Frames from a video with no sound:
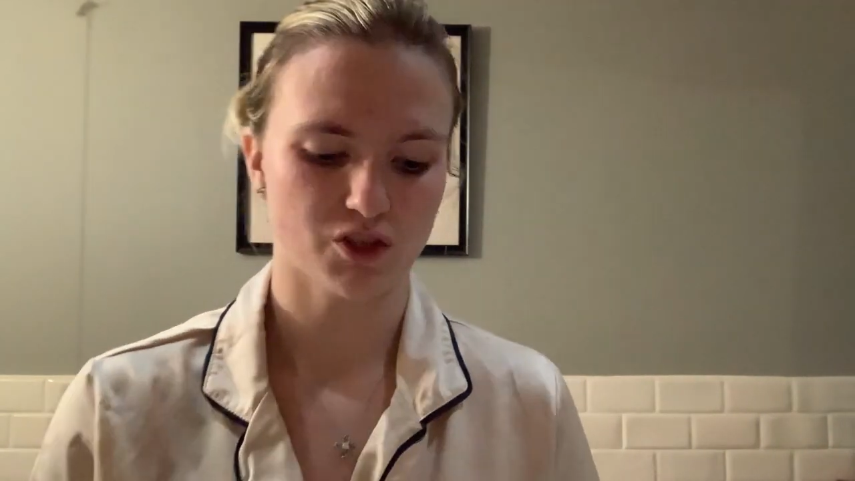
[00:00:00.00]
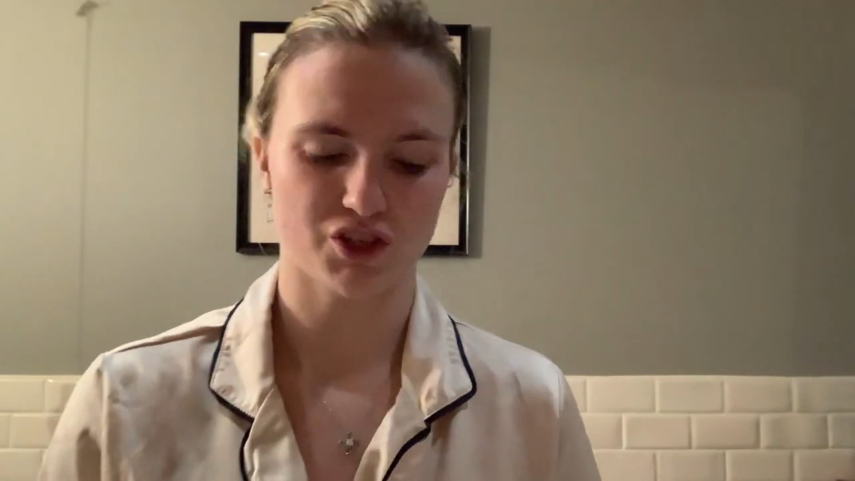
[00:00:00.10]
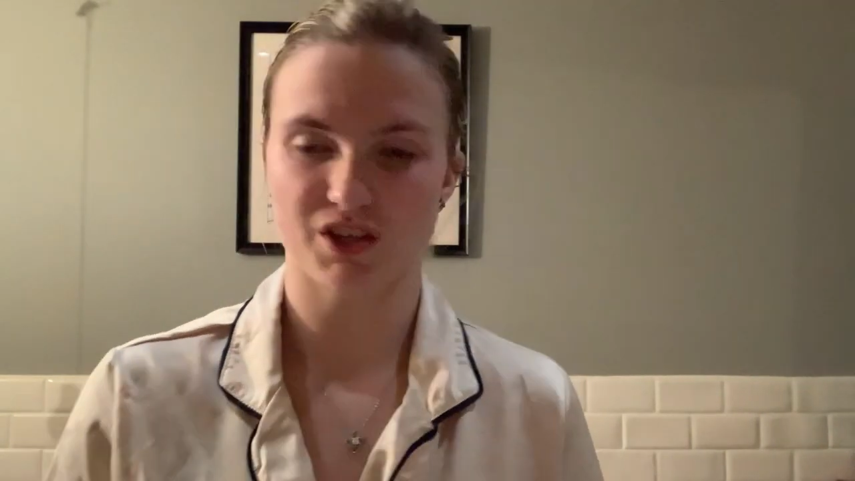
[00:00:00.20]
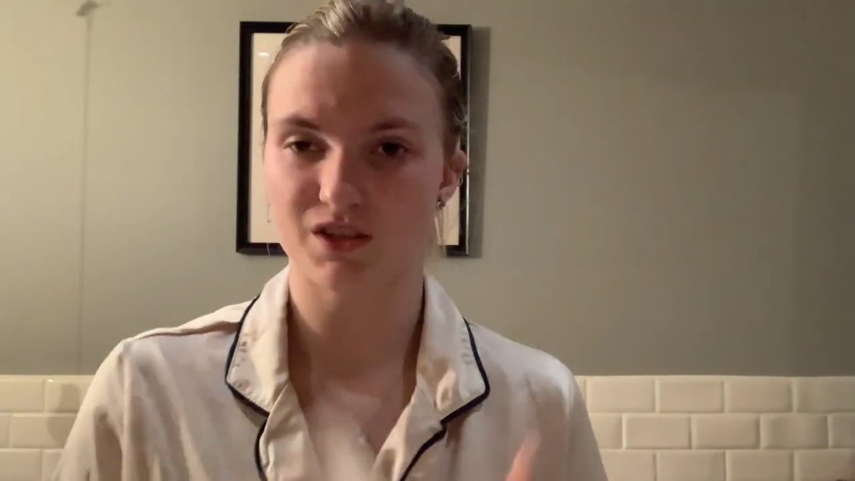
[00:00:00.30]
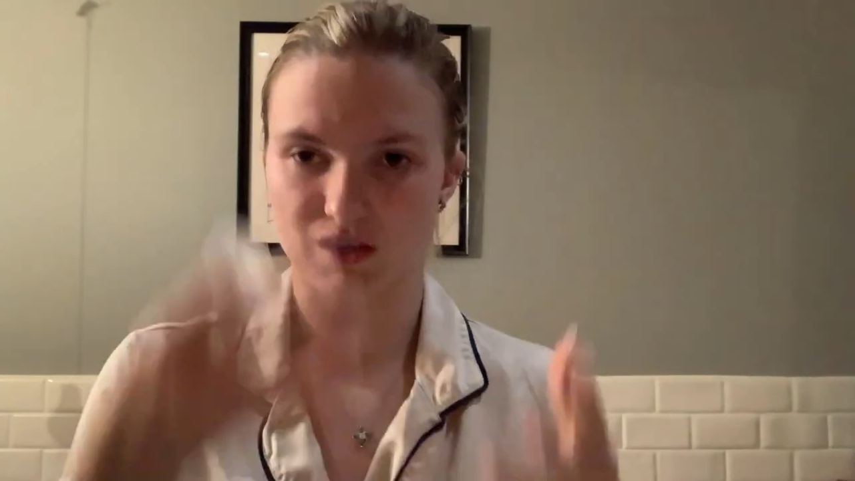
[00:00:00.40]

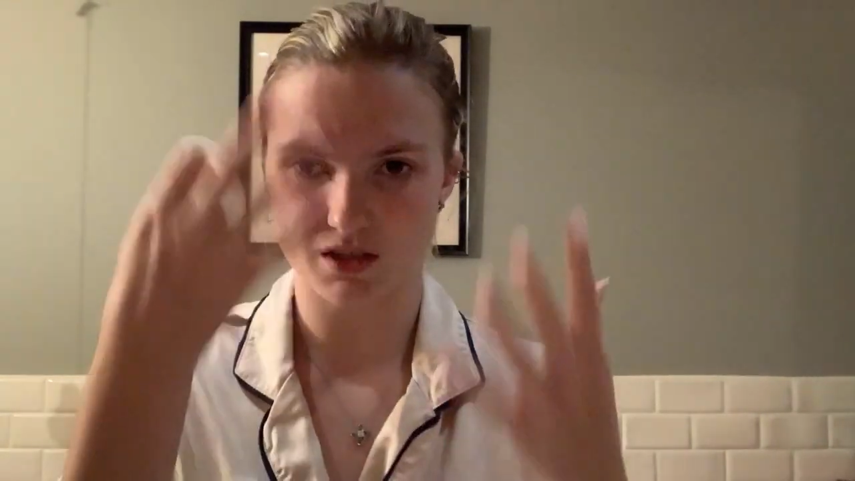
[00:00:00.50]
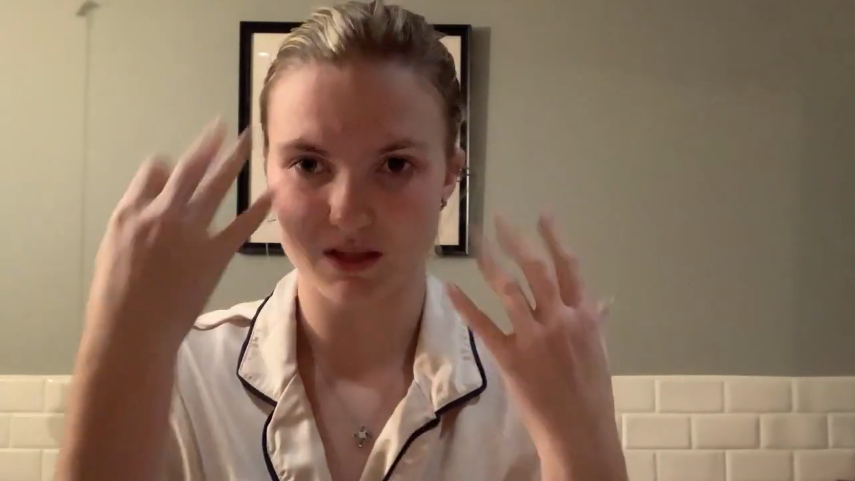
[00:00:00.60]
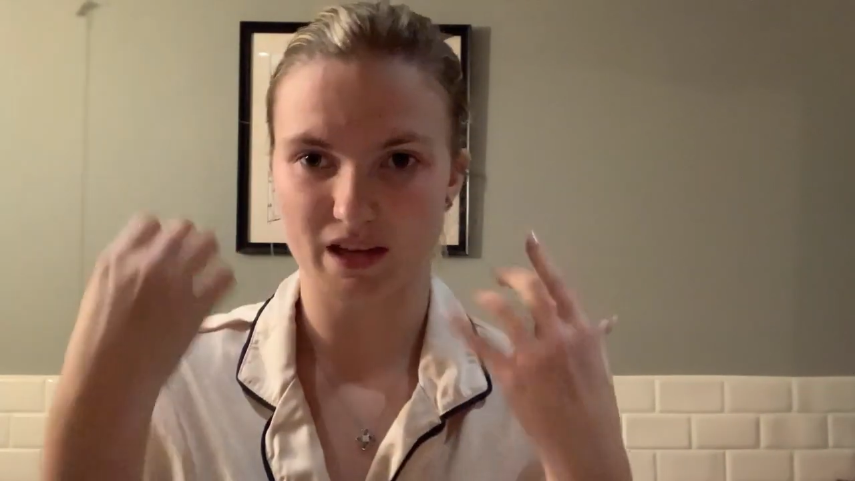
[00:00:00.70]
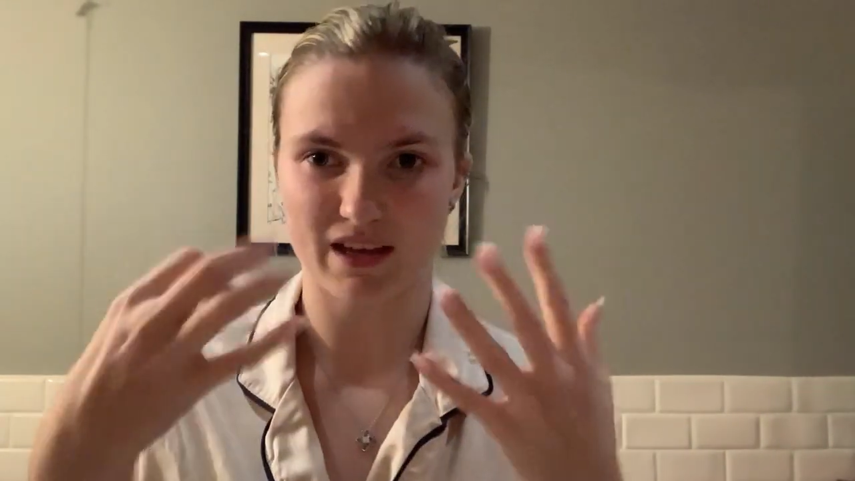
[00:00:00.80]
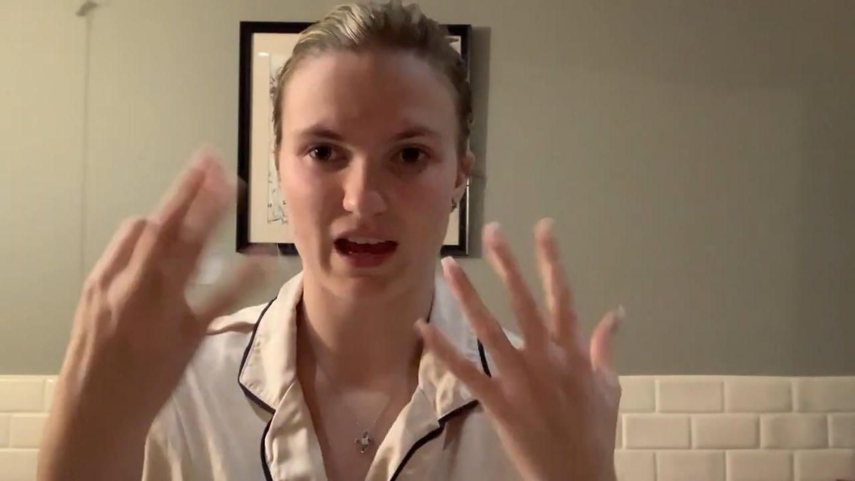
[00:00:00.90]
just because
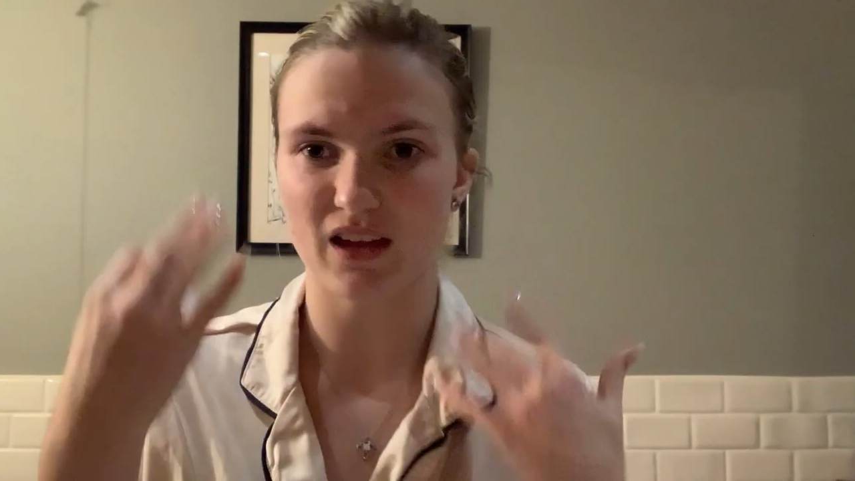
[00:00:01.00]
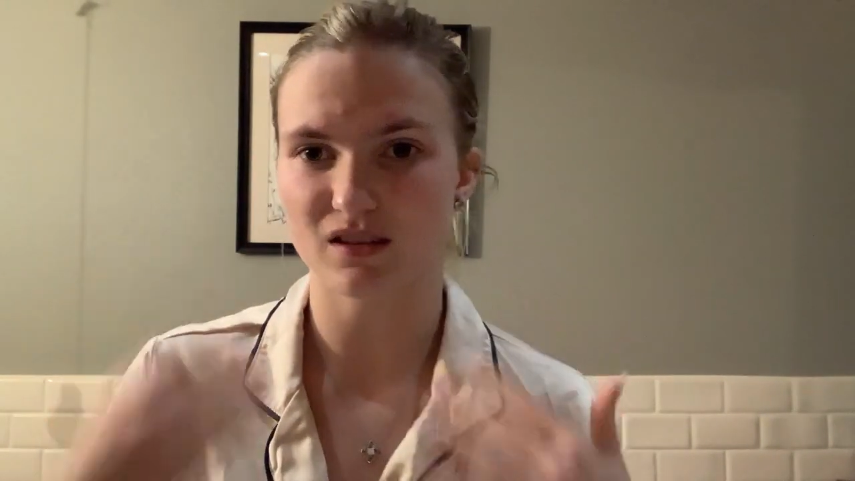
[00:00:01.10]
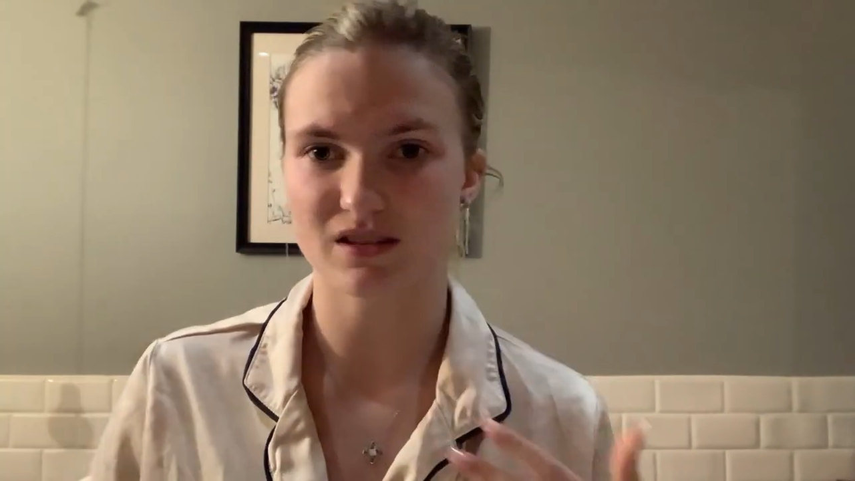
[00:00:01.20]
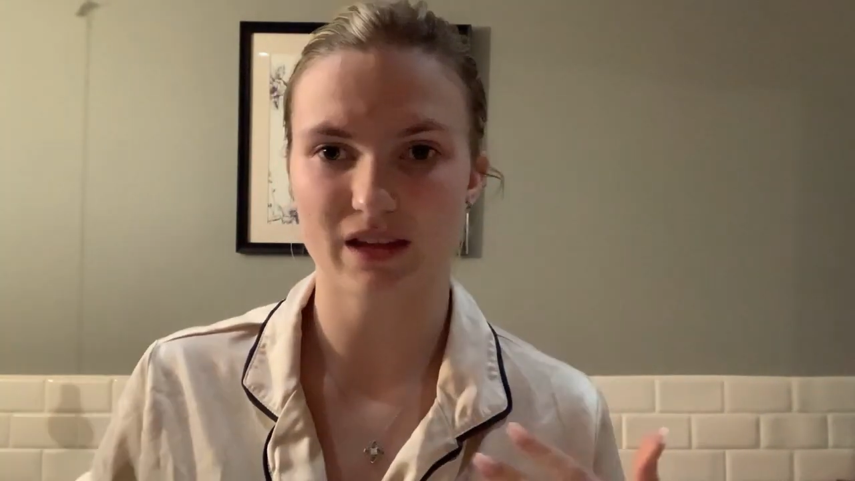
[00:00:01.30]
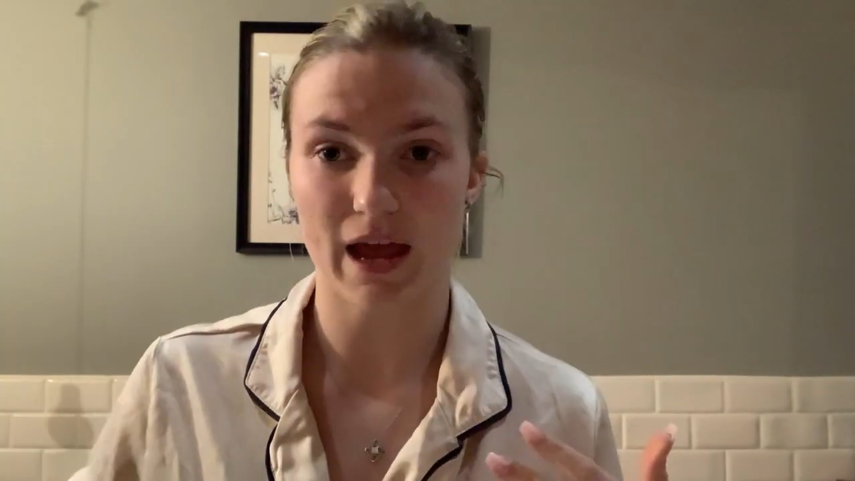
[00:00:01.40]
it
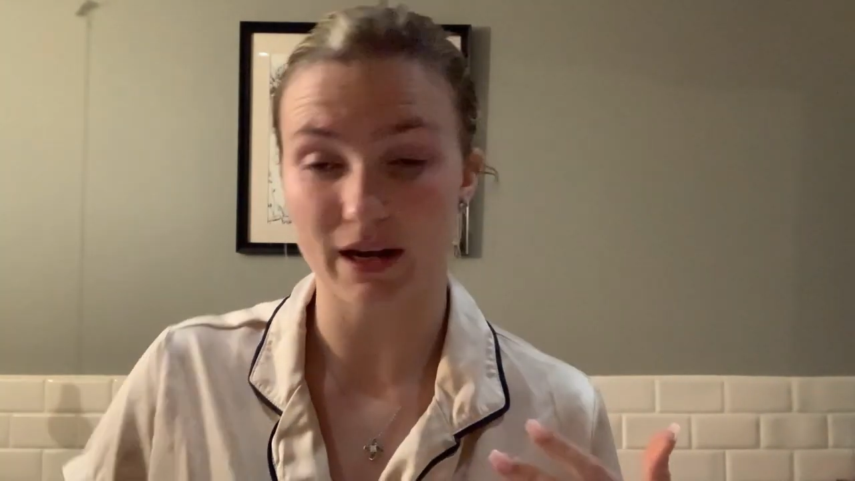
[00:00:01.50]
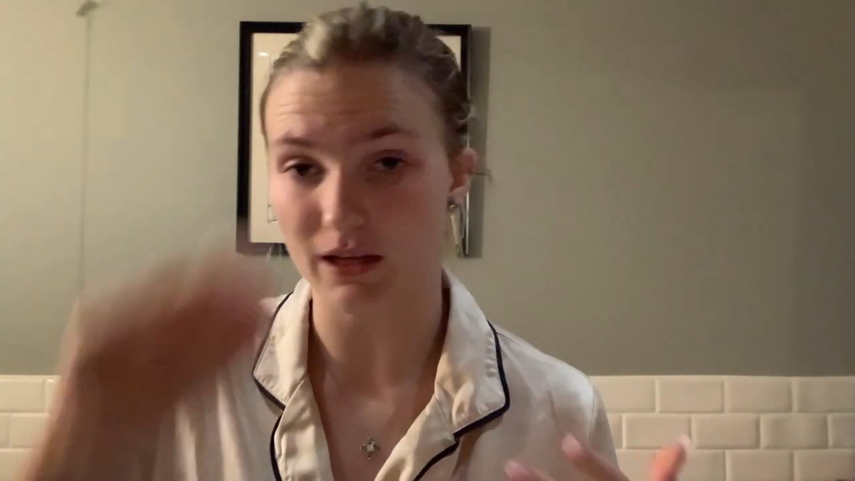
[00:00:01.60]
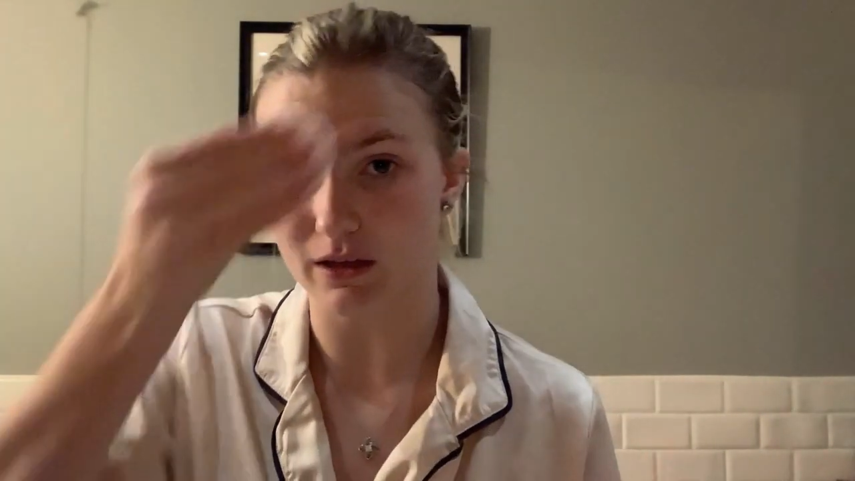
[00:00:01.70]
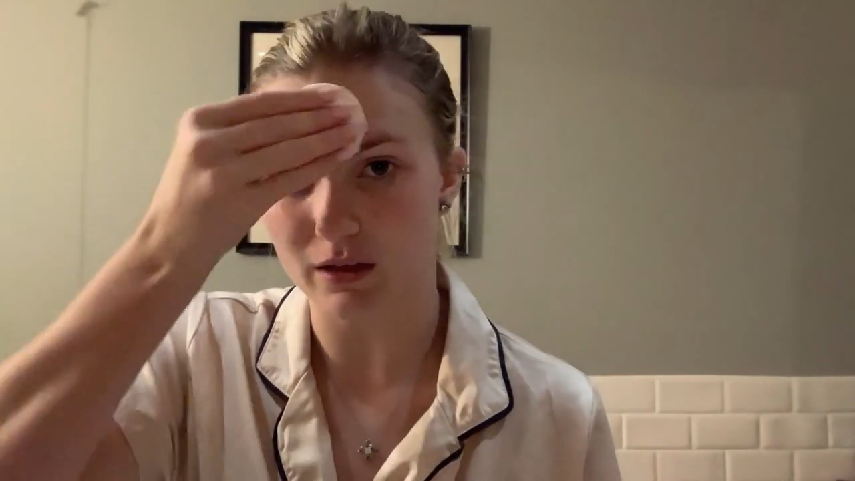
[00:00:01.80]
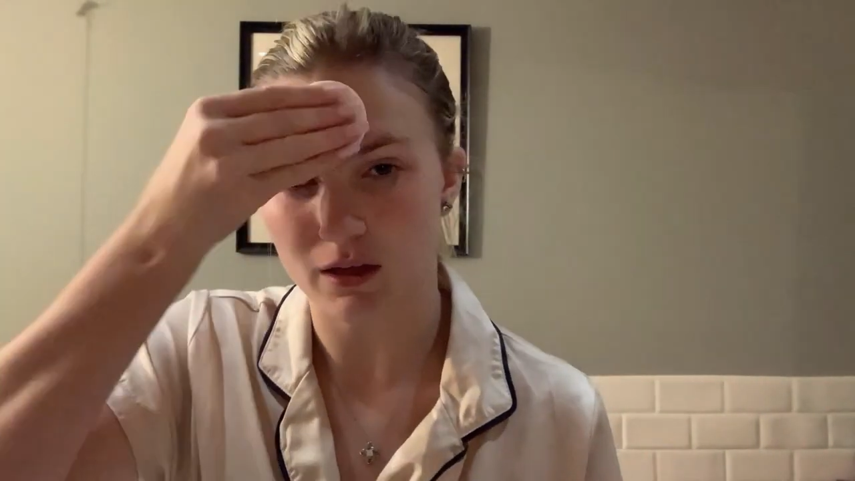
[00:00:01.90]
gets
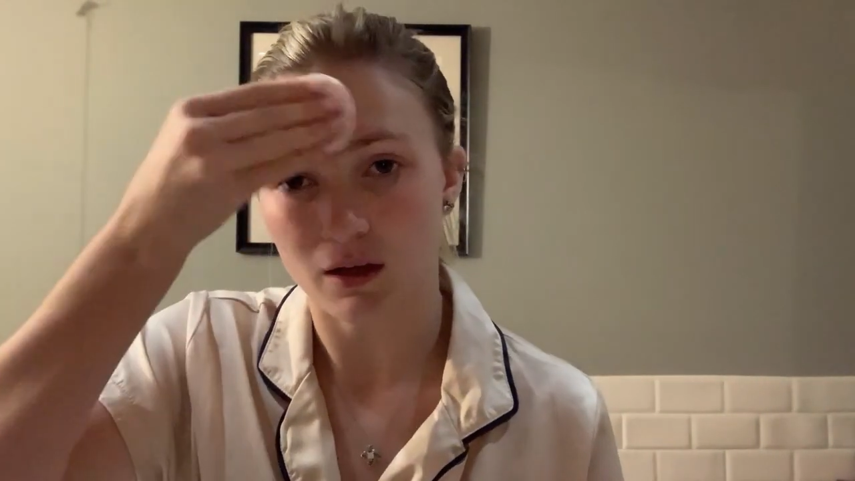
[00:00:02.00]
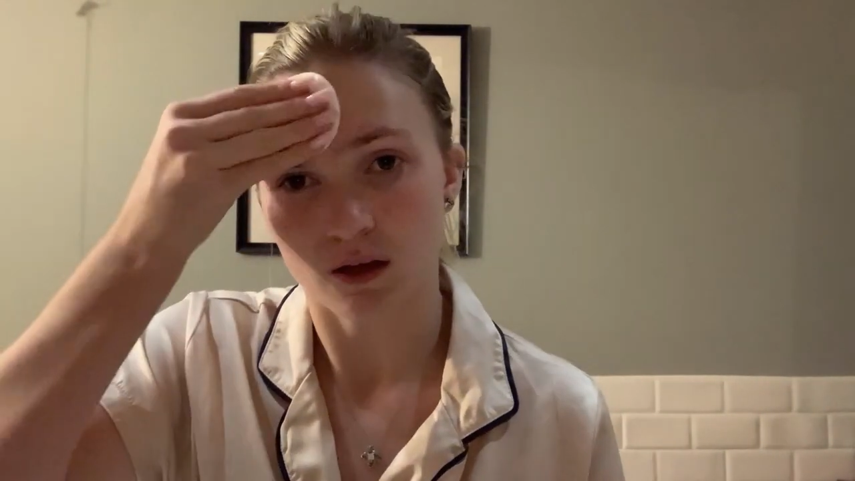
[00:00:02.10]
any